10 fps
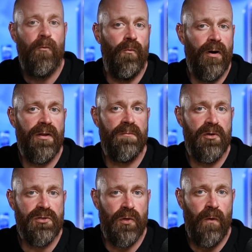One of the
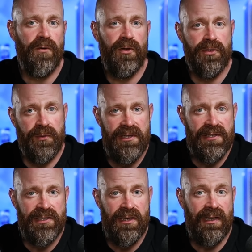most overlooked
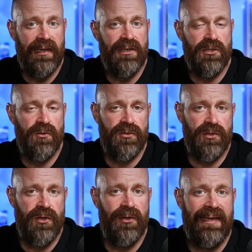reasons to delay Social
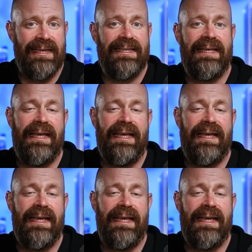Security is the